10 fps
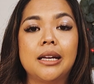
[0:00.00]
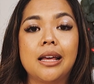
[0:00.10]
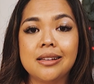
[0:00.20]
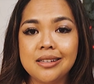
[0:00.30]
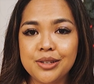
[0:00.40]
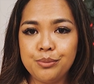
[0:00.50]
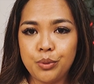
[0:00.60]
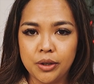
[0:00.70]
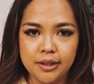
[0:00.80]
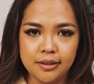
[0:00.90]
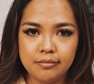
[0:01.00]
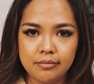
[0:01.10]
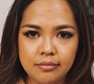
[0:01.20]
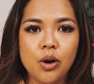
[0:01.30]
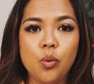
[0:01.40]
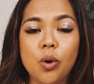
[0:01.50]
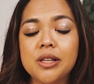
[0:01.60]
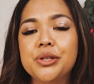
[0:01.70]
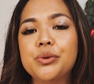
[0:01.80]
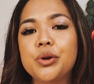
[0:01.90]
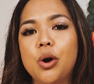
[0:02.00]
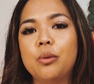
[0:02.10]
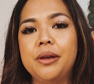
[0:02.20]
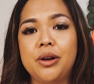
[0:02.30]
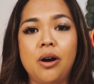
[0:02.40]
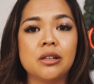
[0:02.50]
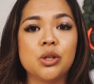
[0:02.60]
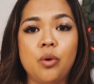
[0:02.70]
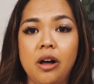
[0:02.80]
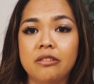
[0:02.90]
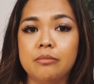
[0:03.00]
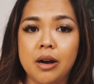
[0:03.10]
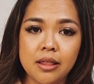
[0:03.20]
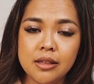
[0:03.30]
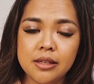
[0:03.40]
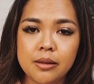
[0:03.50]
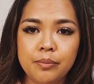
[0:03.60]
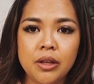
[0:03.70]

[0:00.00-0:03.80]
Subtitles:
Now, this is important. Once you go beyond 12 months,